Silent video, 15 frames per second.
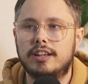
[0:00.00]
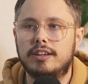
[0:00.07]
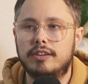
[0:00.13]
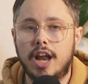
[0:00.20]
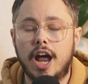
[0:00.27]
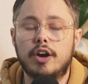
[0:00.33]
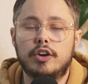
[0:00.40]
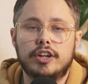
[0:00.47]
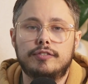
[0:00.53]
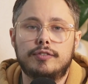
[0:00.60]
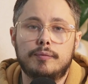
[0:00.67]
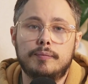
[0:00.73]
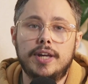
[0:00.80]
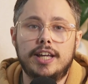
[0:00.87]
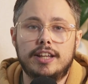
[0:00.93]
not only for
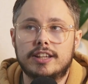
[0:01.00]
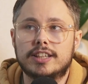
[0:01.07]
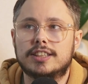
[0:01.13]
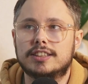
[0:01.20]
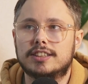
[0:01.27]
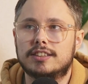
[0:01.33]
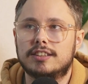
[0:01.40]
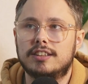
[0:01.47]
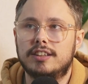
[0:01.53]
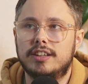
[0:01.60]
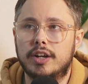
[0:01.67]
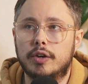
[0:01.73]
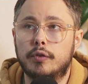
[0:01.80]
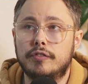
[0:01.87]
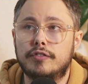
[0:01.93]
me, this is
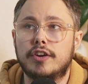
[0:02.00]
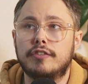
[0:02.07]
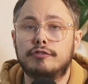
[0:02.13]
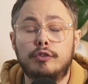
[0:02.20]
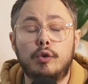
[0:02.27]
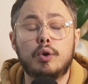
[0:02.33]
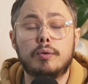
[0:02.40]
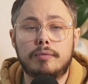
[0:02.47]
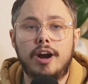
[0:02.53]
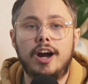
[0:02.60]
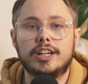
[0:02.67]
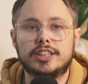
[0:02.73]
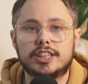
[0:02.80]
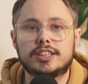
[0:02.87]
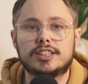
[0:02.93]
we've done 4
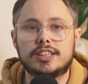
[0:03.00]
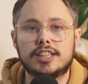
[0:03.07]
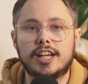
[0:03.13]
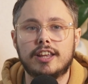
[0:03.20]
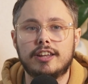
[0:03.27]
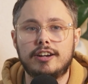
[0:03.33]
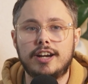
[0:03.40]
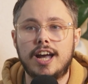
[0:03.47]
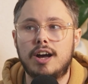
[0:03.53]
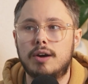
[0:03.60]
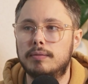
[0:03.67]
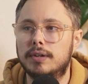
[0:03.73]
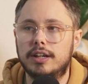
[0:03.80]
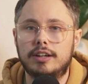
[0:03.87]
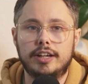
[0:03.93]
projects together now,
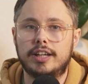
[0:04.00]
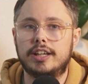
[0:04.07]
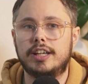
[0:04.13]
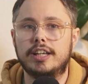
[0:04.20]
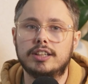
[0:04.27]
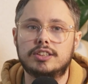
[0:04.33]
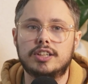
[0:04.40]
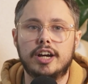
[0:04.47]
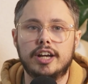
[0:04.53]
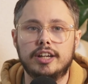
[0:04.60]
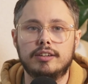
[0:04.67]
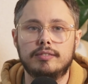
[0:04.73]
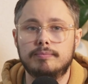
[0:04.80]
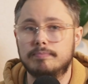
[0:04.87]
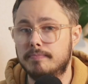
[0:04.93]
but like he's
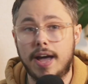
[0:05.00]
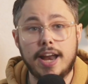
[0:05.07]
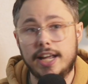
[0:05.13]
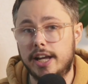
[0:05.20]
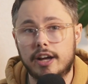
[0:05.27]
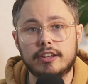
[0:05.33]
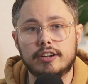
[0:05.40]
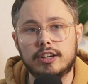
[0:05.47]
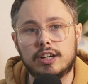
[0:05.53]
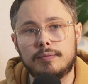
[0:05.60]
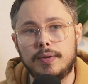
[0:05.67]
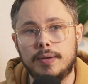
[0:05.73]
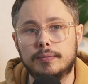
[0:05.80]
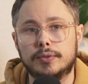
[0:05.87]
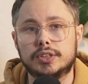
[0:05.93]
done many other
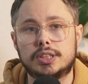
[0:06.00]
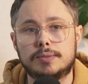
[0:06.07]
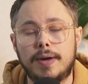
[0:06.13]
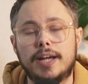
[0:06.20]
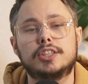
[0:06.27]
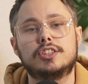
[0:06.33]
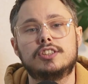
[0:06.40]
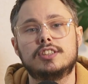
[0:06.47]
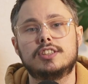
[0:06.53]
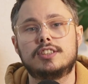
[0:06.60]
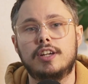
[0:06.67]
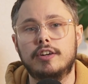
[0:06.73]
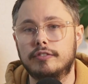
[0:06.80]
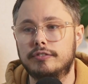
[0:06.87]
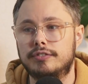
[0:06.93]
people's specials
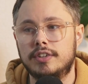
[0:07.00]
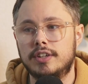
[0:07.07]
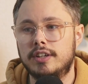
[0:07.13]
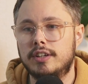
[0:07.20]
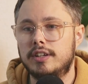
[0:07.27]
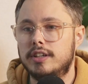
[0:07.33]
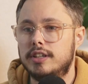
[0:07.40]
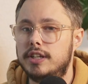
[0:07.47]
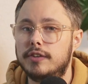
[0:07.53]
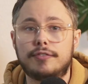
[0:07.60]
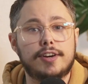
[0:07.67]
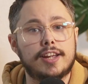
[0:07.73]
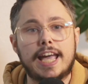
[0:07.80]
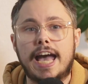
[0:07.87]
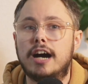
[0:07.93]
of
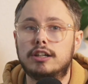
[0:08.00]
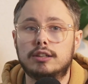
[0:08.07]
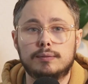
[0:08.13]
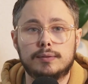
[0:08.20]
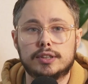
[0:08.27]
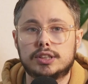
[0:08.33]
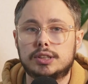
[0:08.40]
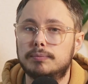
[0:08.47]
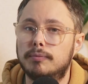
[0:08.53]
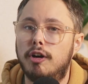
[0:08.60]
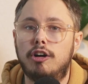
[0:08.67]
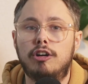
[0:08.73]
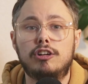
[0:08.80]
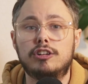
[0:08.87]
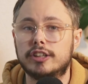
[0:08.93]
different calibers,
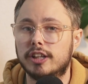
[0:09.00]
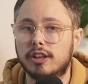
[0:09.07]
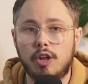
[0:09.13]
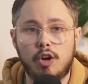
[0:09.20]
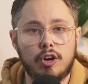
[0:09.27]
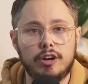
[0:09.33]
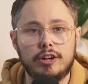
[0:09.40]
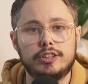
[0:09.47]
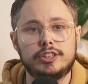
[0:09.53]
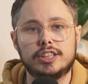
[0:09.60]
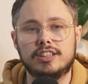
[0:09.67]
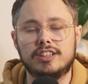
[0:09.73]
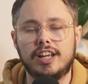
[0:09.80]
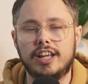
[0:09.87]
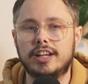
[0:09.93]
small and large,
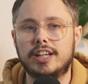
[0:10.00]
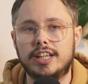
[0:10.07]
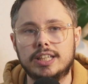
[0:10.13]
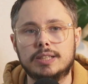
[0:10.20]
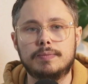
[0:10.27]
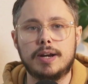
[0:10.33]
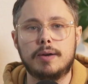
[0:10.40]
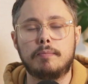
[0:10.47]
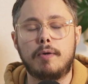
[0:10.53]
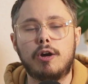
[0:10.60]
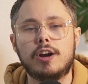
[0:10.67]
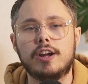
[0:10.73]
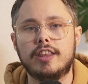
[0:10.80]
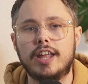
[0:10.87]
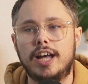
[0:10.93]
and he's been a
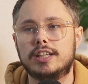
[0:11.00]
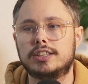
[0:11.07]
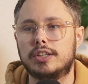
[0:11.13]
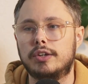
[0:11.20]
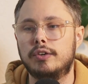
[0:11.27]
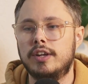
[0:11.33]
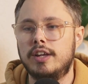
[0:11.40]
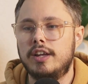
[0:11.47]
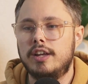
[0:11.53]
part of that. So